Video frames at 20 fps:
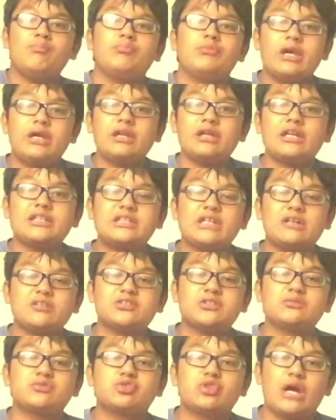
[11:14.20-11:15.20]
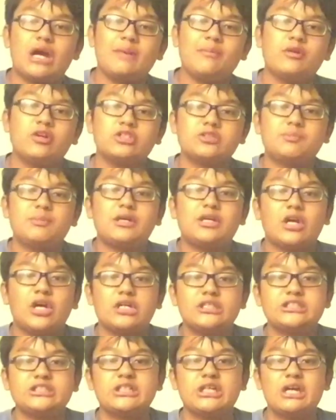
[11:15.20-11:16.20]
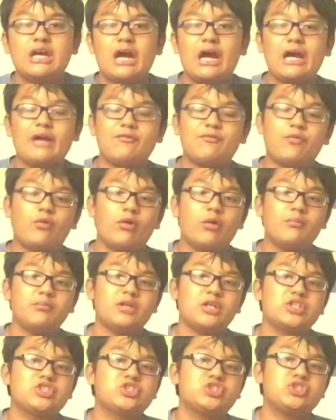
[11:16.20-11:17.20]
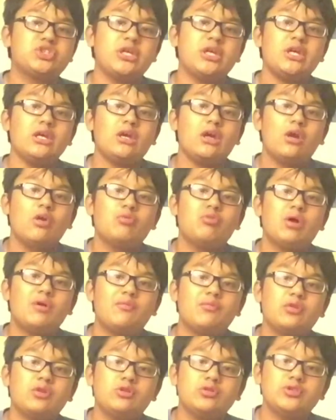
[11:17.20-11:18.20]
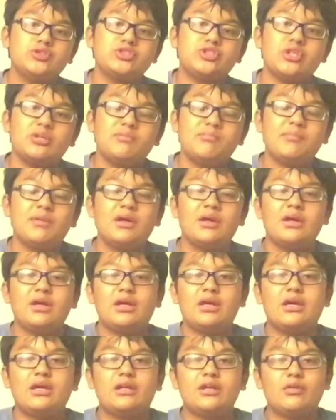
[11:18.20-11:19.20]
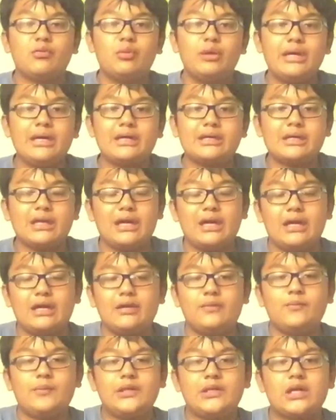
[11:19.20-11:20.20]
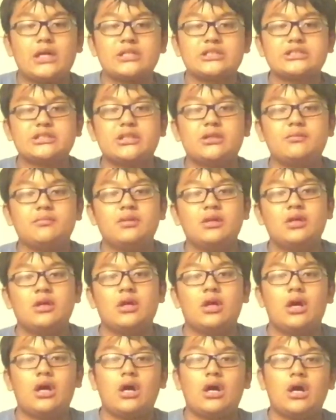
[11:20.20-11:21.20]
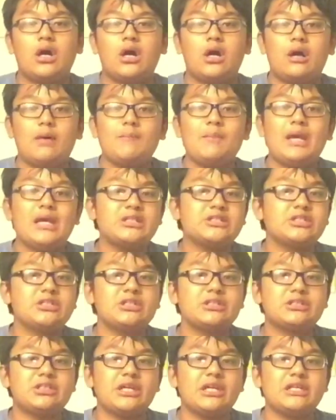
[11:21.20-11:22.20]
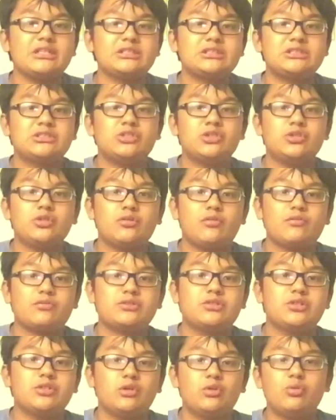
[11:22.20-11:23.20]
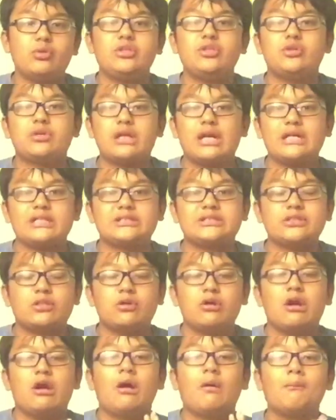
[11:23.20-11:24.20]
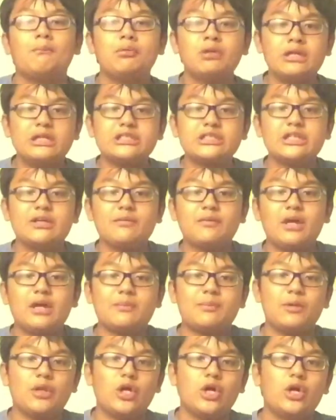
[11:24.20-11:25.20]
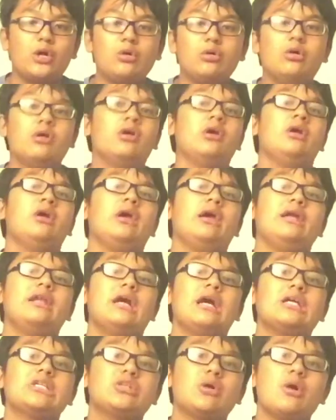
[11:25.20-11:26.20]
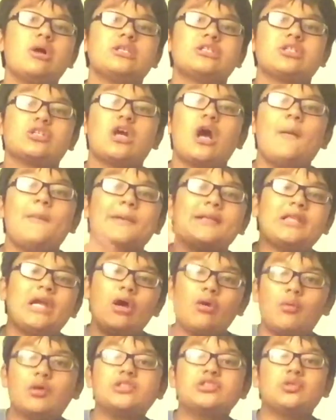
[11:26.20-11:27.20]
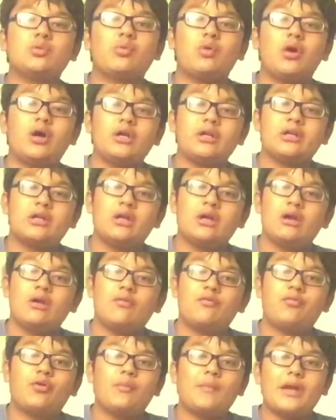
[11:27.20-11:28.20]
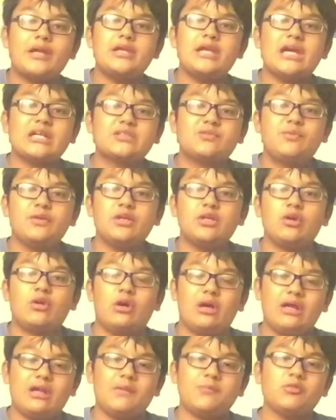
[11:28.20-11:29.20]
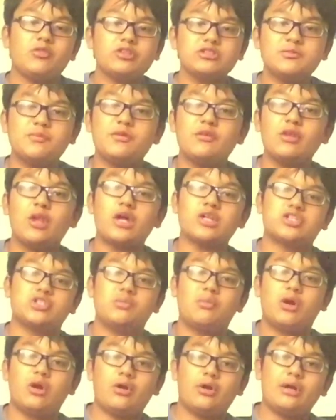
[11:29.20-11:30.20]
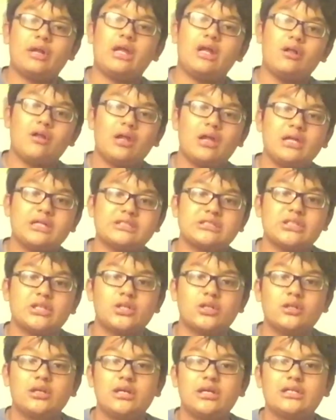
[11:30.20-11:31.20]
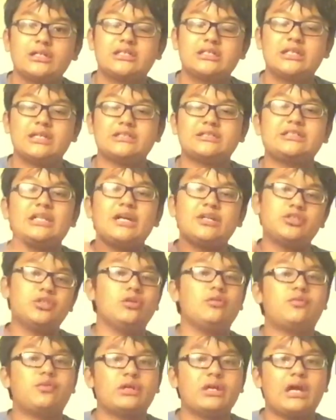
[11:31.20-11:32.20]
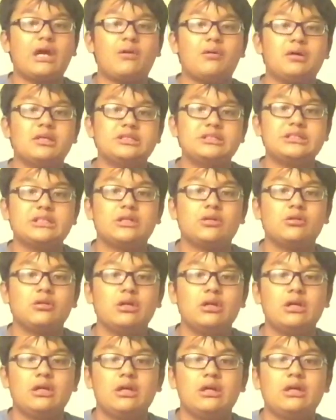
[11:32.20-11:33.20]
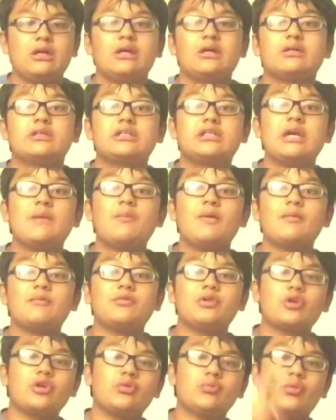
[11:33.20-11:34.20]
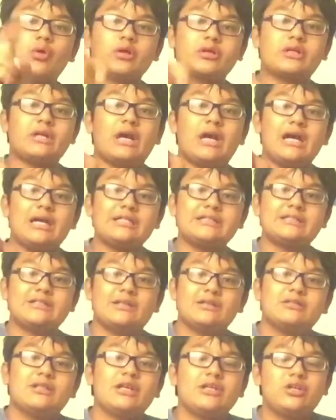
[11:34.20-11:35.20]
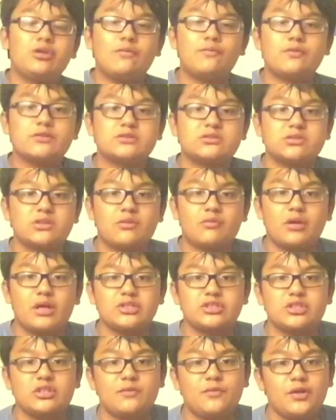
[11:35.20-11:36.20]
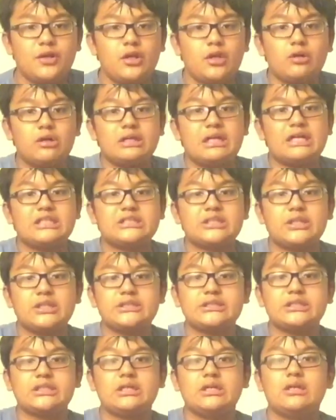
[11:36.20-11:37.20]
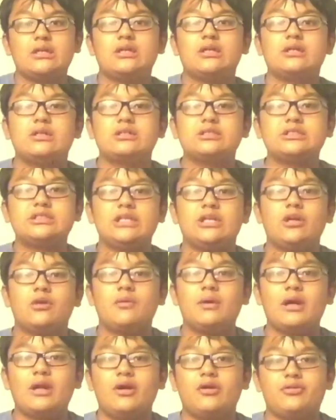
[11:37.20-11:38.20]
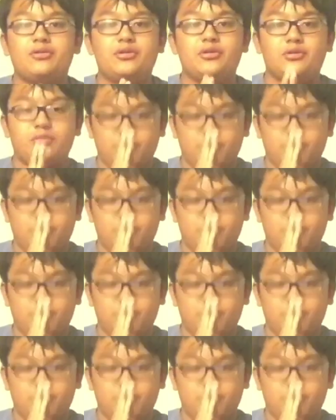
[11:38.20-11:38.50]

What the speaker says: Hitting 1,000 subscribers because I formed the G Revolution in a week, and we got some amazing things to do with you guys. So please leave a like below, and as always, comment down what you want for my next video. And I'm going to be live tomorrow in LA, so stay tuned for that one. So keep up the good work, guys. Thank you for watching the video, and as always, see you around.